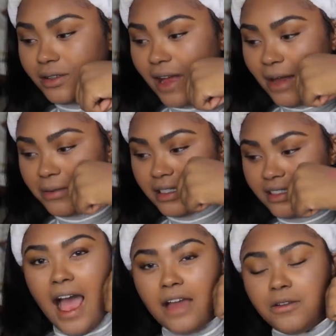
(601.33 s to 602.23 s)
so I
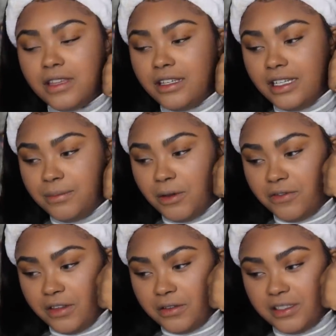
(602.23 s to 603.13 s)
don't think you need
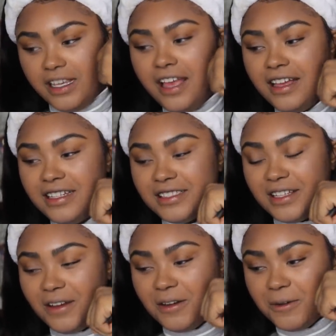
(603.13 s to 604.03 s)
both of those.
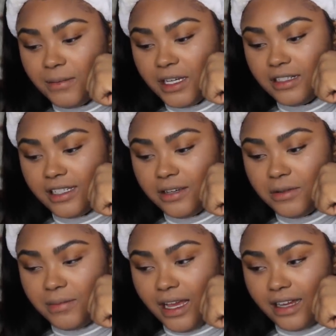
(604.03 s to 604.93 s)
So am I gonna take
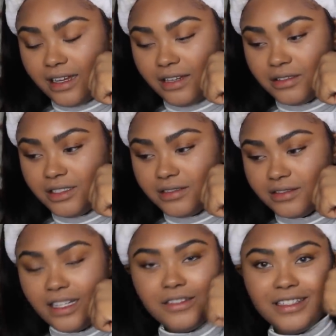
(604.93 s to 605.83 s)
one back? I don't know.
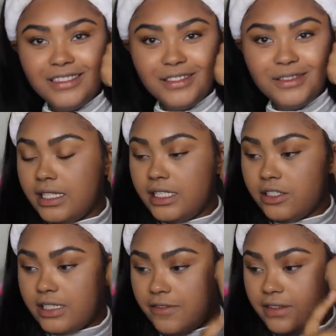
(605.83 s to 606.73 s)
I don't think These
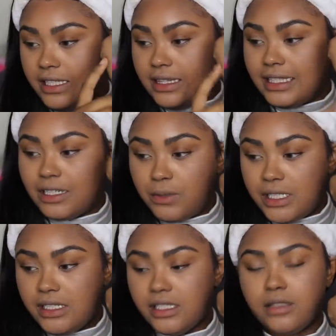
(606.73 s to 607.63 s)
are definitely
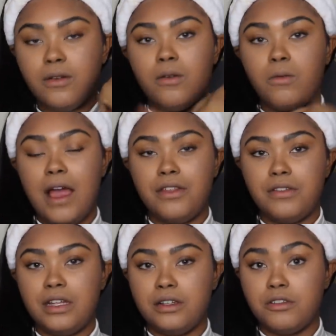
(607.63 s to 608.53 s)
liquids rather
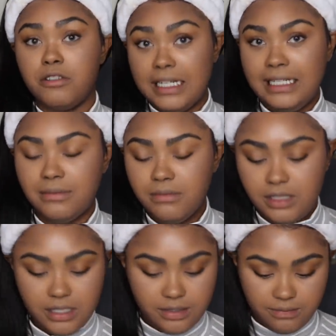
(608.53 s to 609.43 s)
than
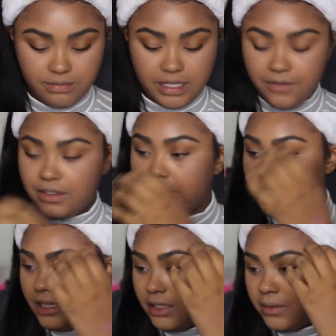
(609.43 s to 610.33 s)
creams. They're
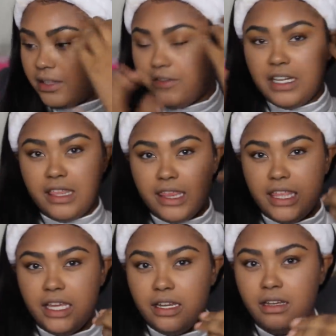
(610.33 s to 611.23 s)
definitely a liquid. They're very
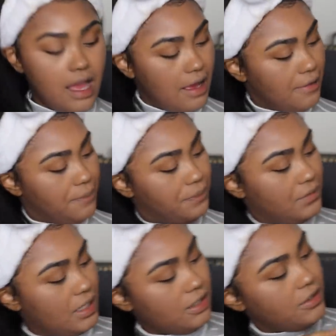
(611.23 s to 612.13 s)
thin.
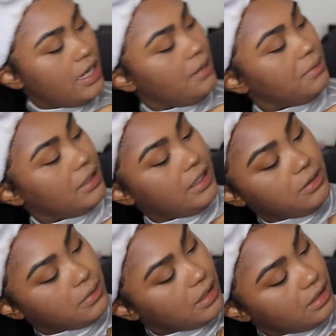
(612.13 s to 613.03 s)
Let's try to
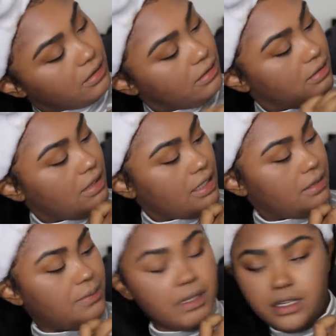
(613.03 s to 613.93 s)
blend one
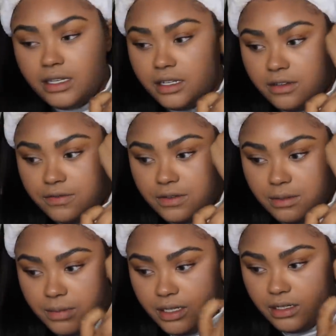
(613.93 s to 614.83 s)
that's been here for a
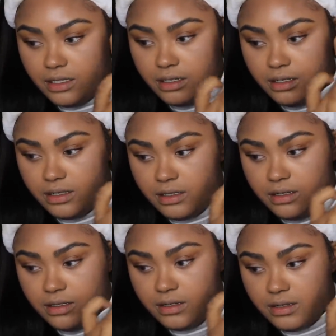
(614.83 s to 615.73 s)
minute.
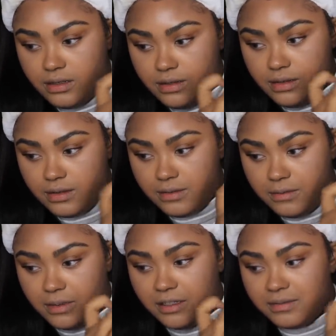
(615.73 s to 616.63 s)

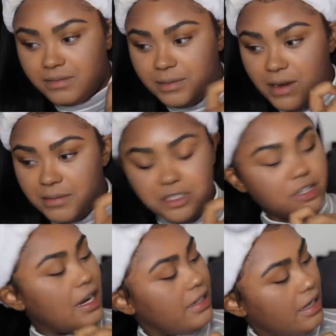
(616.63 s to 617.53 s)
Well, it probably
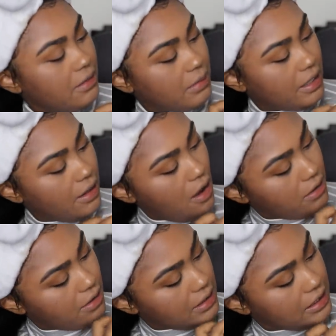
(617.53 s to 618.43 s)
dried down by now. Oh
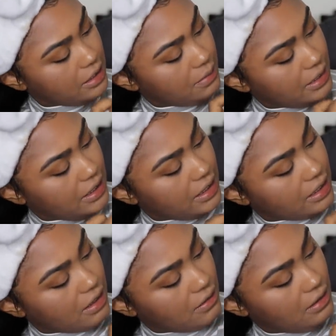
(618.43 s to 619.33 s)
no, it's still blending
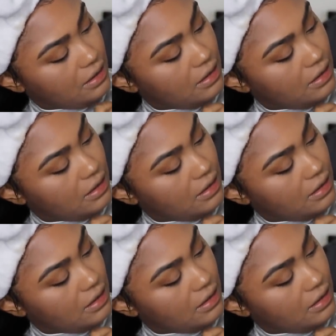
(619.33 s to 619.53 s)
though.